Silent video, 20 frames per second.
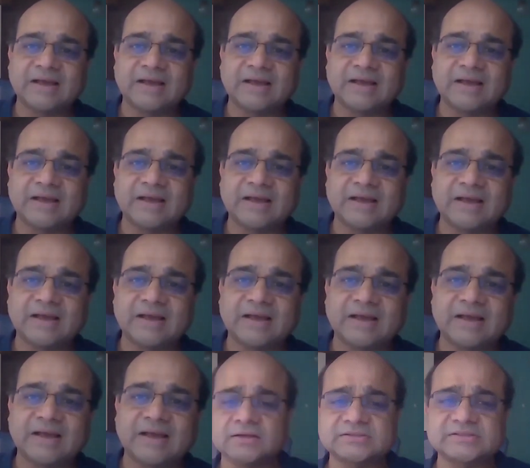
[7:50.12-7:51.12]
store
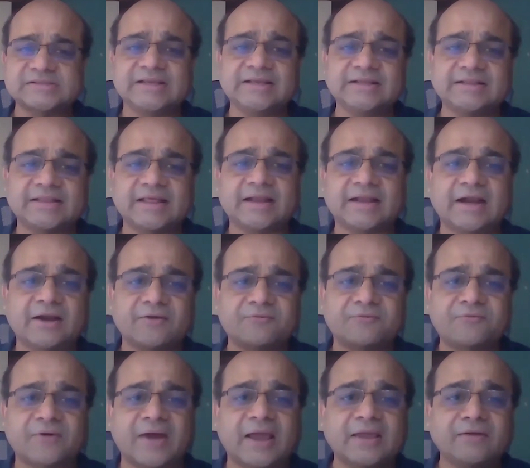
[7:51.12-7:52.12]
where the
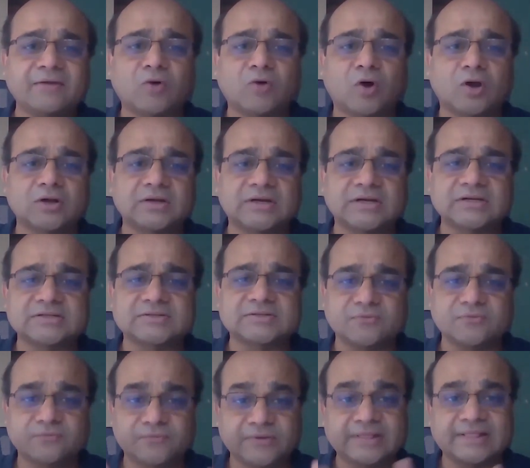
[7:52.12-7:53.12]
retailer nearby can
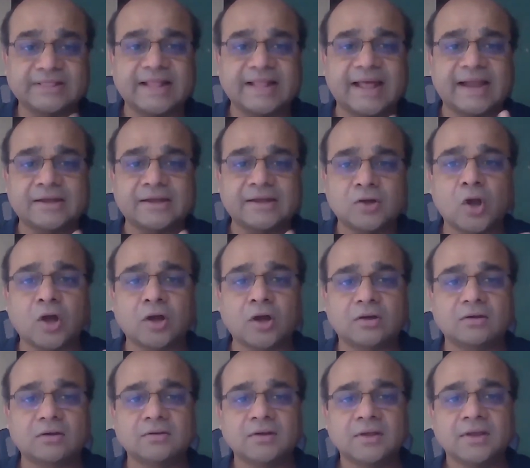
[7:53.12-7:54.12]
see there are
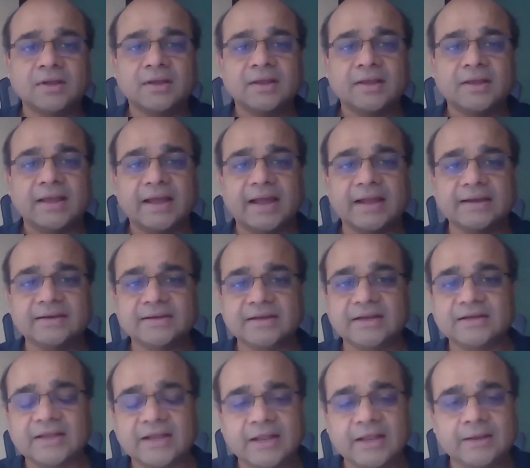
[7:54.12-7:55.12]
5 orders with lat
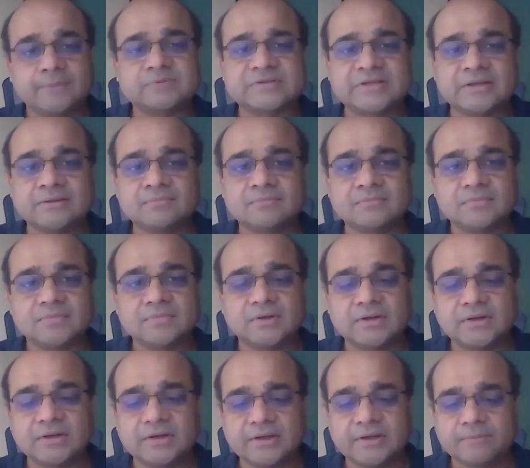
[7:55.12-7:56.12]
long, and it
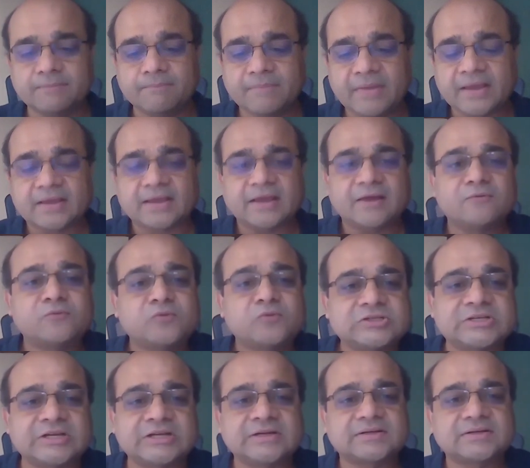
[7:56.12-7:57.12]
helps him make
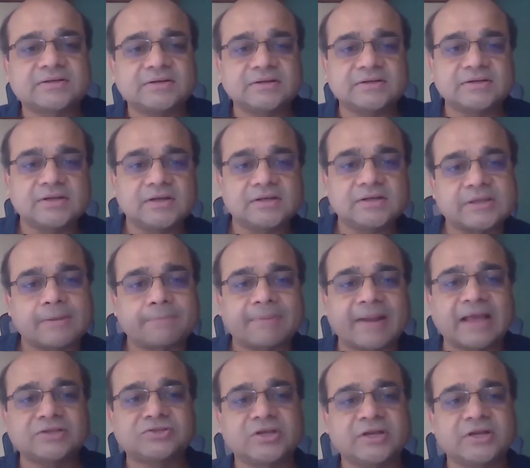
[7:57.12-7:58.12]
efficient supply
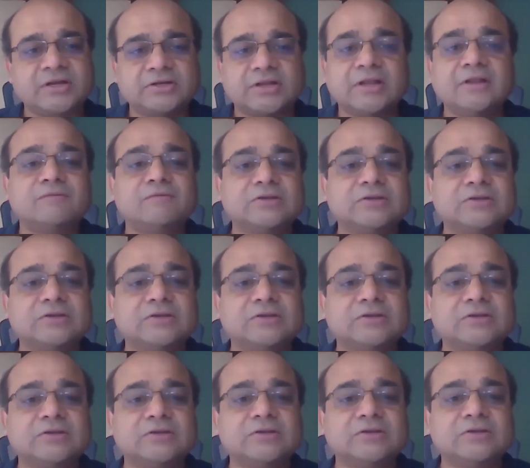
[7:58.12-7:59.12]
chain delivery
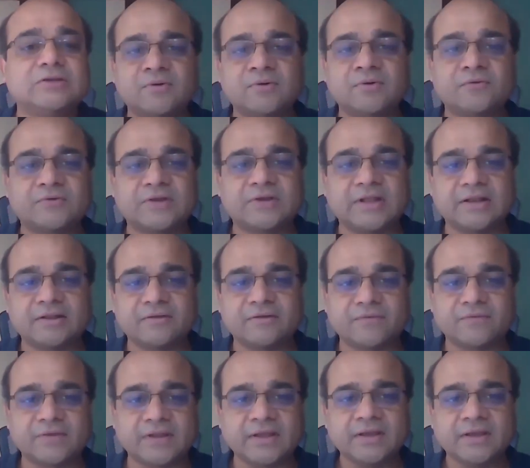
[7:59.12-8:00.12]
scheduling on the
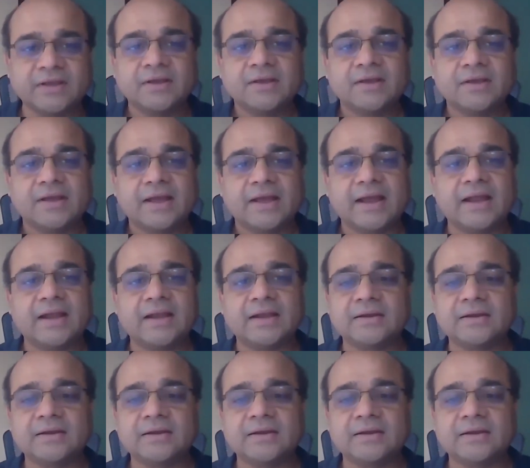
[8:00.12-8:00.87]
basis of the time of